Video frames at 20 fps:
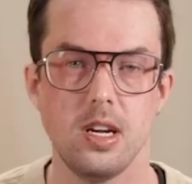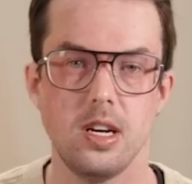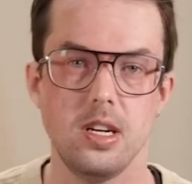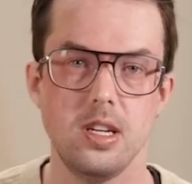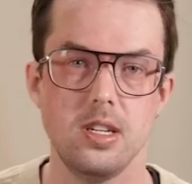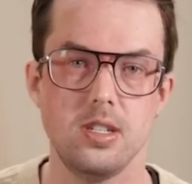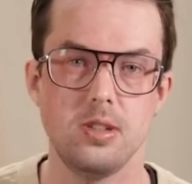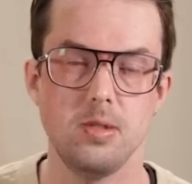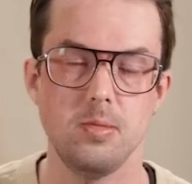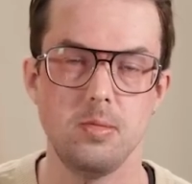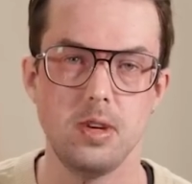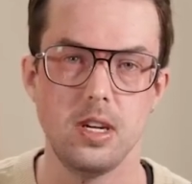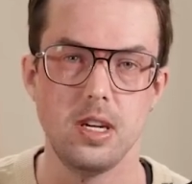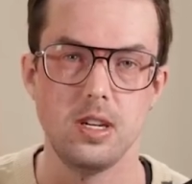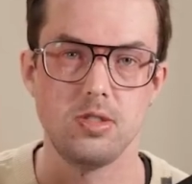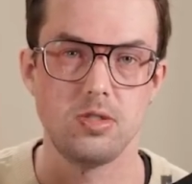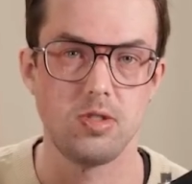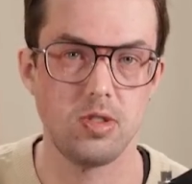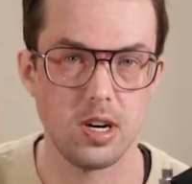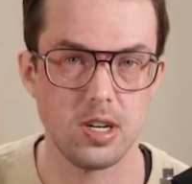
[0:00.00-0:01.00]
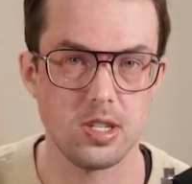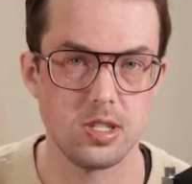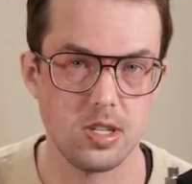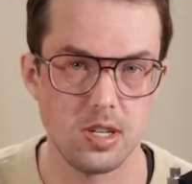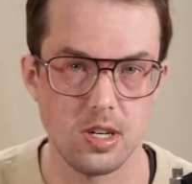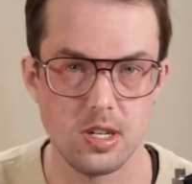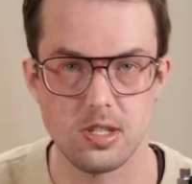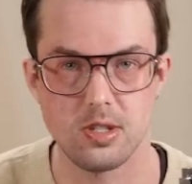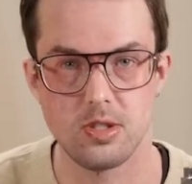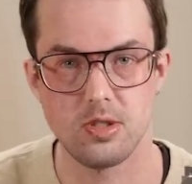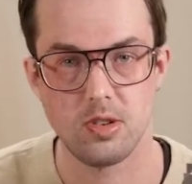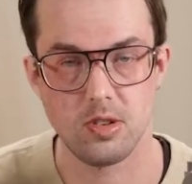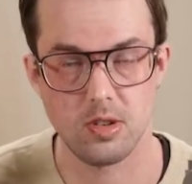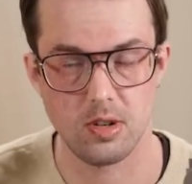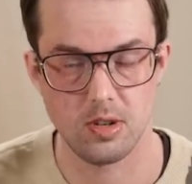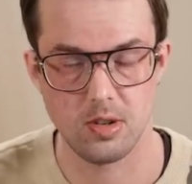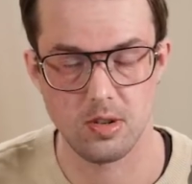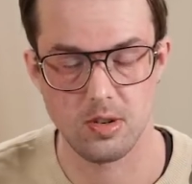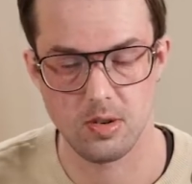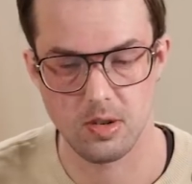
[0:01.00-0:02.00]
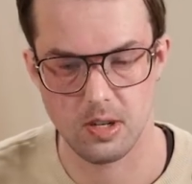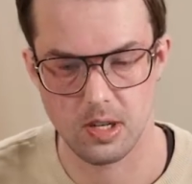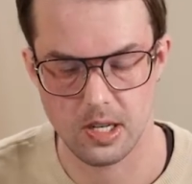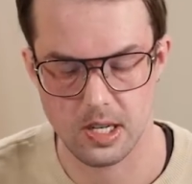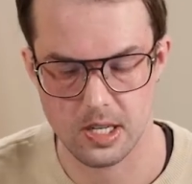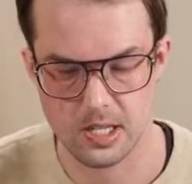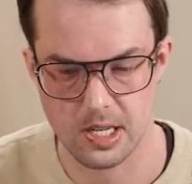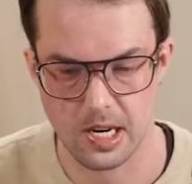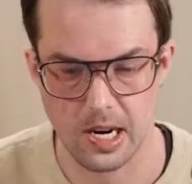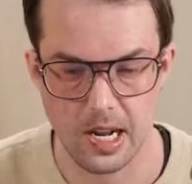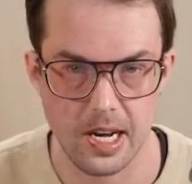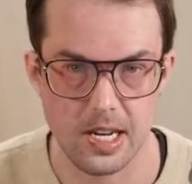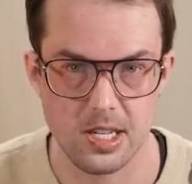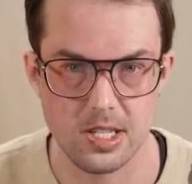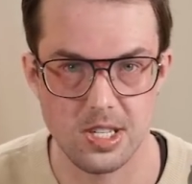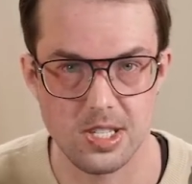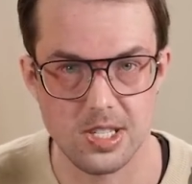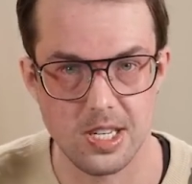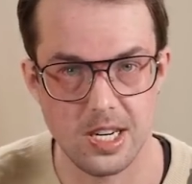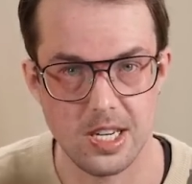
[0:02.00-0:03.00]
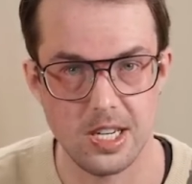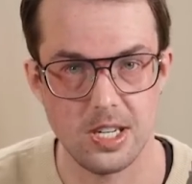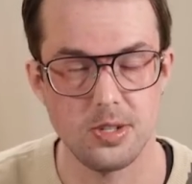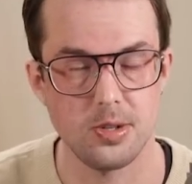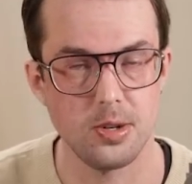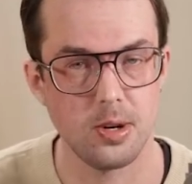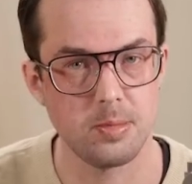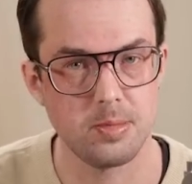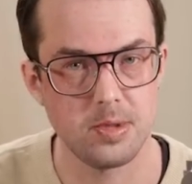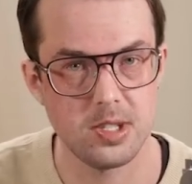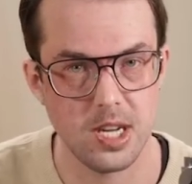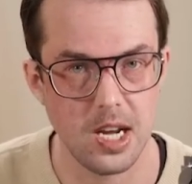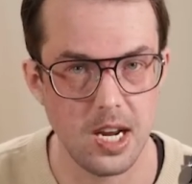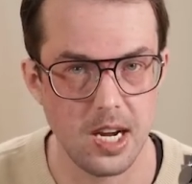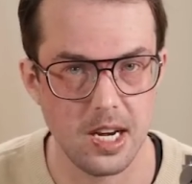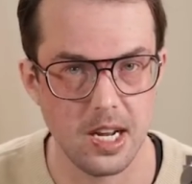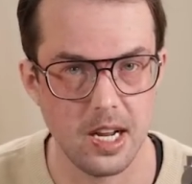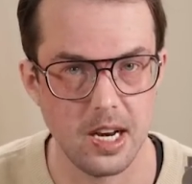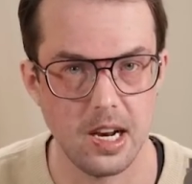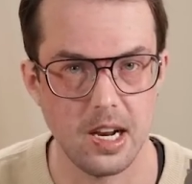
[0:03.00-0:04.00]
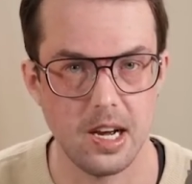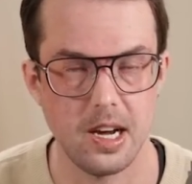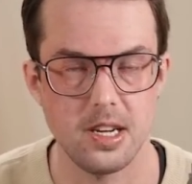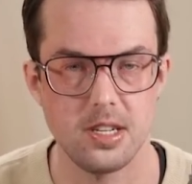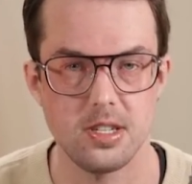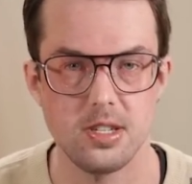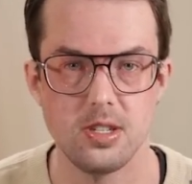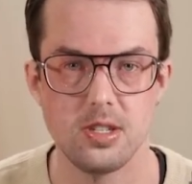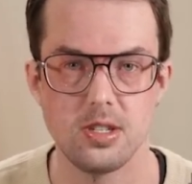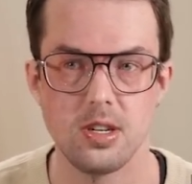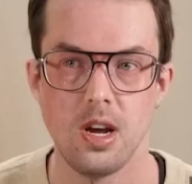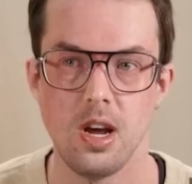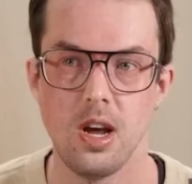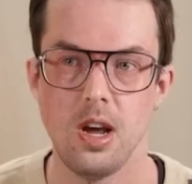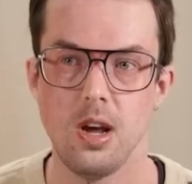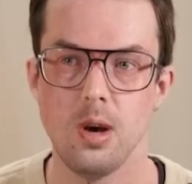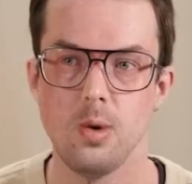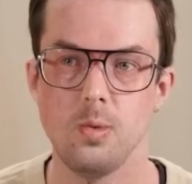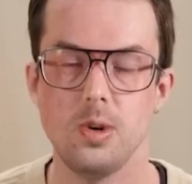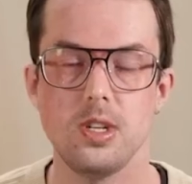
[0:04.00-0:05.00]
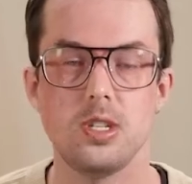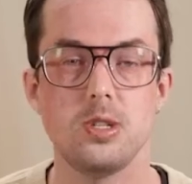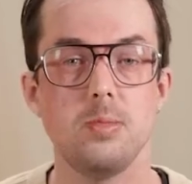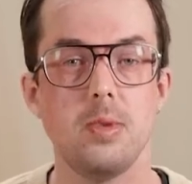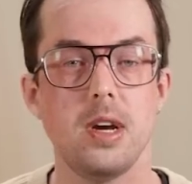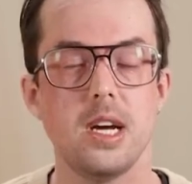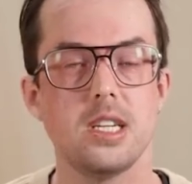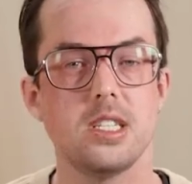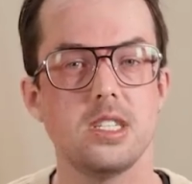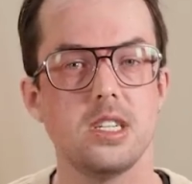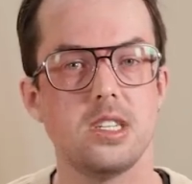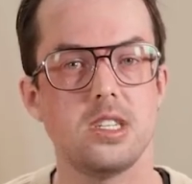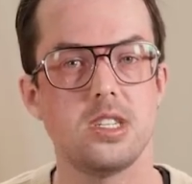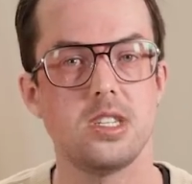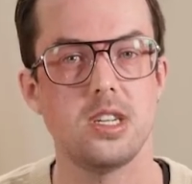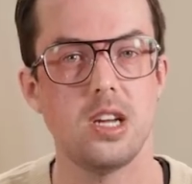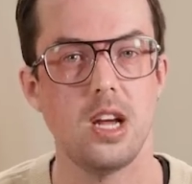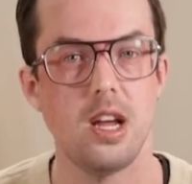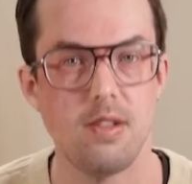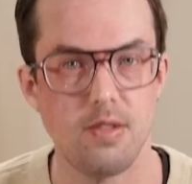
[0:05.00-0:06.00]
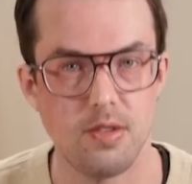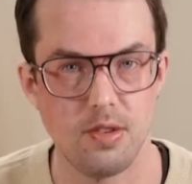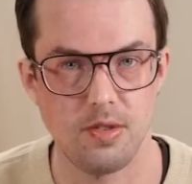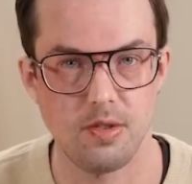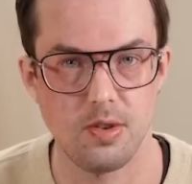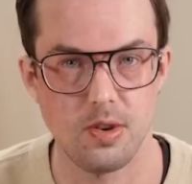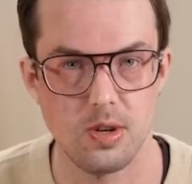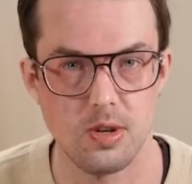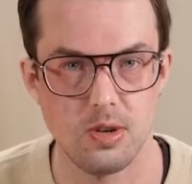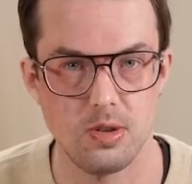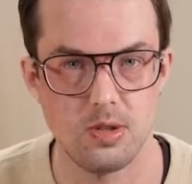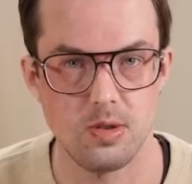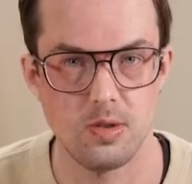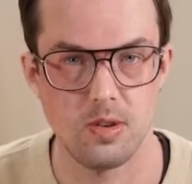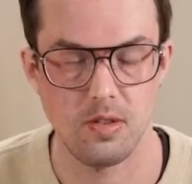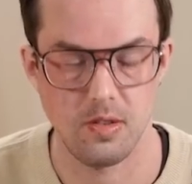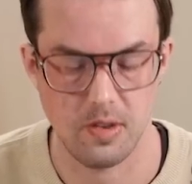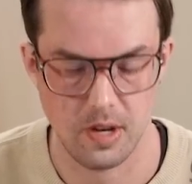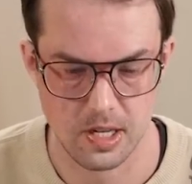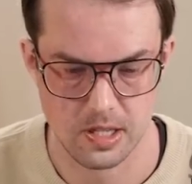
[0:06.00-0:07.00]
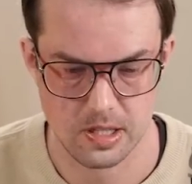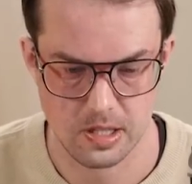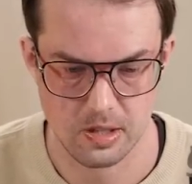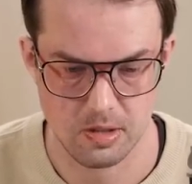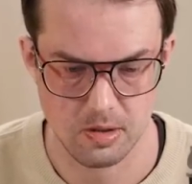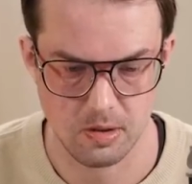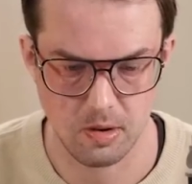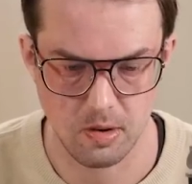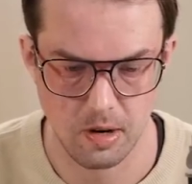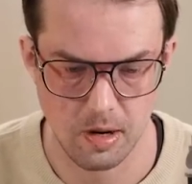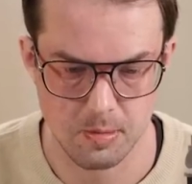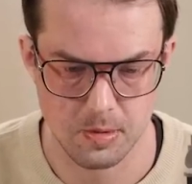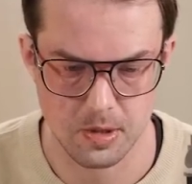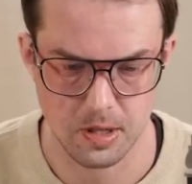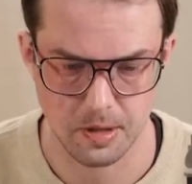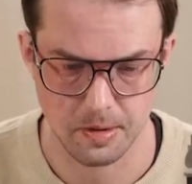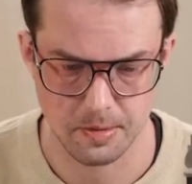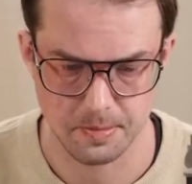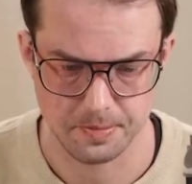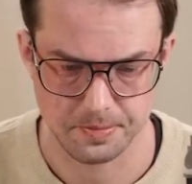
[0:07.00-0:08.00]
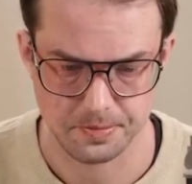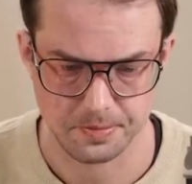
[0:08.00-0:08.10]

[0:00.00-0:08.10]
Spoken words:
need to be trusted through this license, and need to obtain that license, which makes it safer for you to invest into crypto.